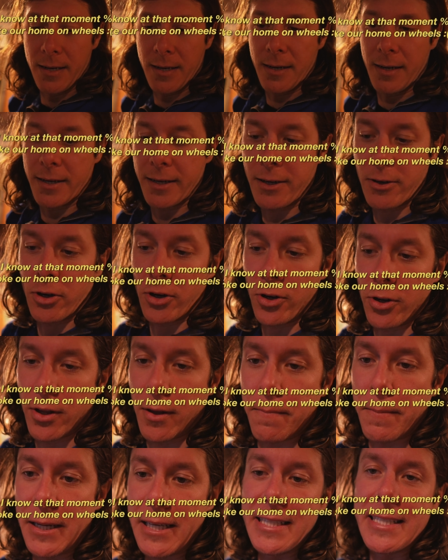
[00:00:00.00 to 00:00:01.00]
I called the
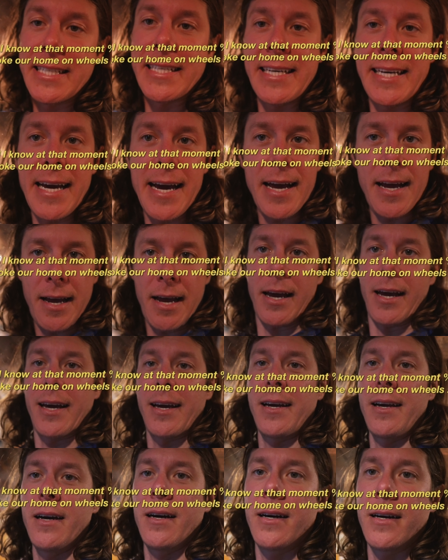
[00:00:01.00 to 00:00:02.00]

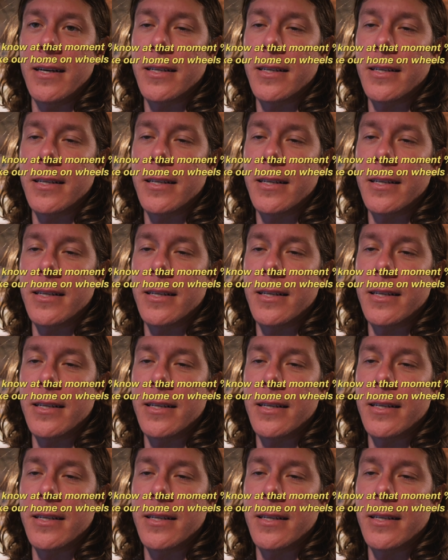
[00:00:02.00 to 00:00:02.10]
BCAA,